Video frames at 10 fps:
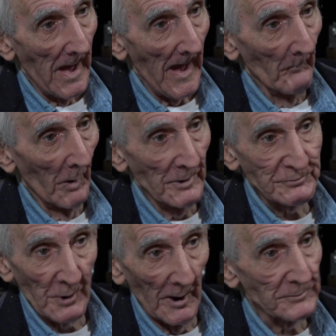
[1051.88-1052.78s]
and wouldn't
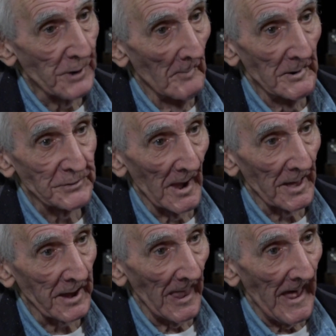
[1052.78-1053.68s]
show it to me until they
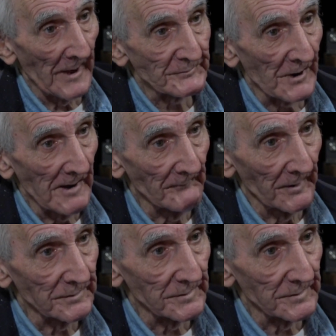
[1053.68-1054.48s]
got out of service.